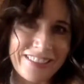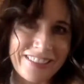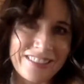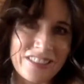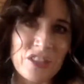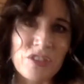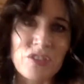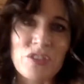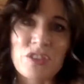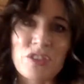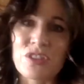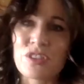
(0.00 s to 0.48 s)

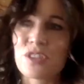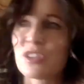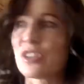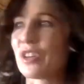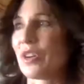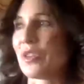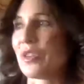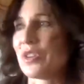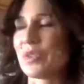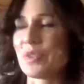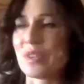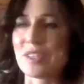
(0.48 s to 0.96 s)
to just
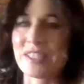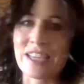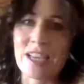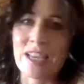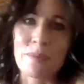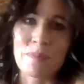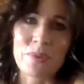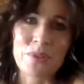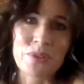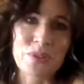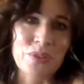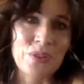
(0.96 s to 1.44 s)
go to a
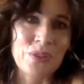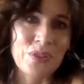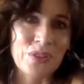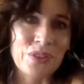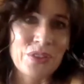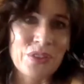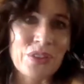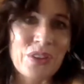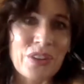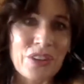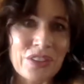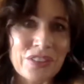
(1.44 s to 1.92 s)
tap and turn
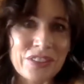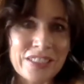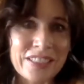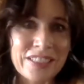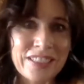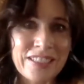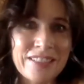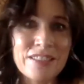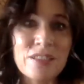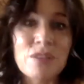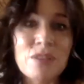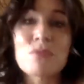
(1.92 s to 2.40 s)
it on,
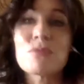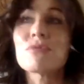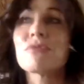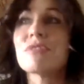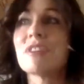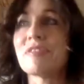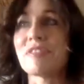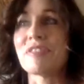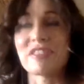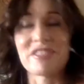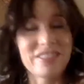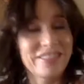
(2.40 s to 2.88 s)
the
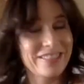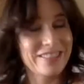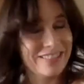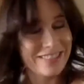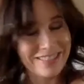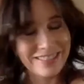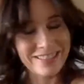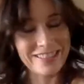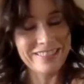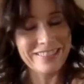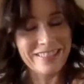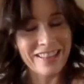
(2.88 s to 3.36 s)
reverence
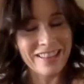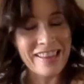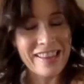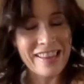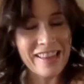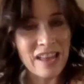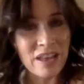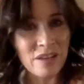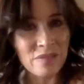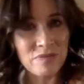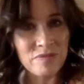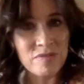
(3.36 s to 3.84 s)
that they
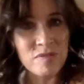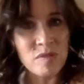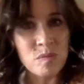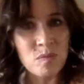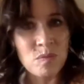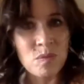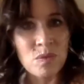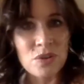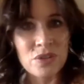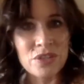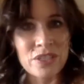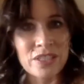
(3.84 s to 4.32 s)
have for
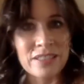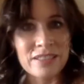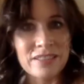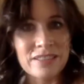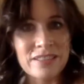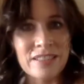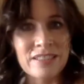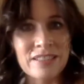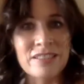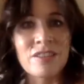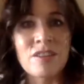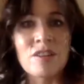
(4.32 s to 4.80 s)
water
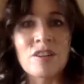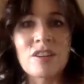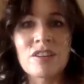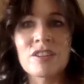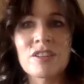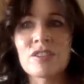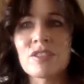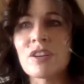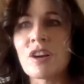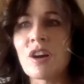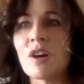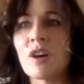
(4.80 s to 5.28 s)
cannot
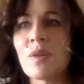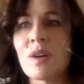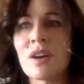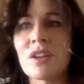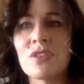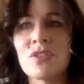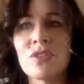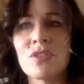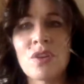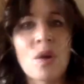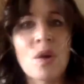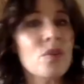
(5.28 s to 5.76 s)
go
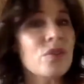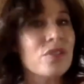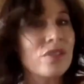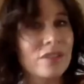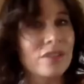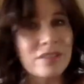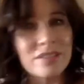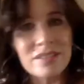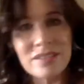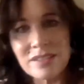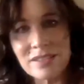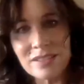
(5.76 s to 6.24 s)

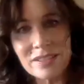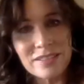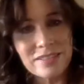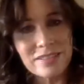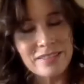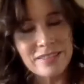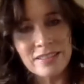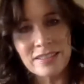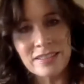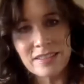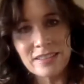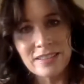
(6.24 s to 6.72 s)
unnoticed.
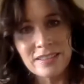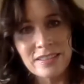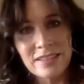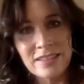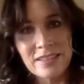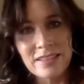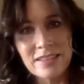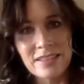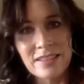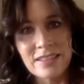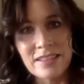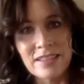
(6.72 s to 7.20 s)

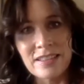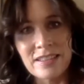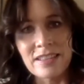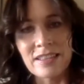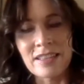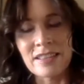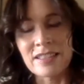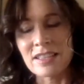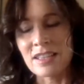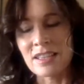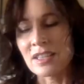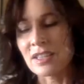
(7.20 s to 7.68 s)

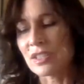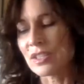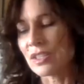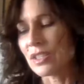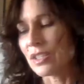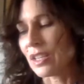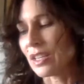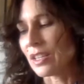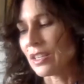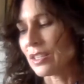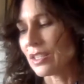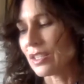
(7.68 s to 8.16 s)
It, it's,
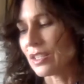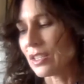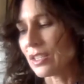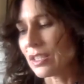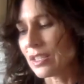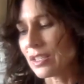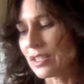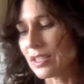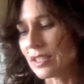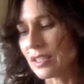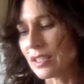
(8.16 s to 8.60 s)
it's,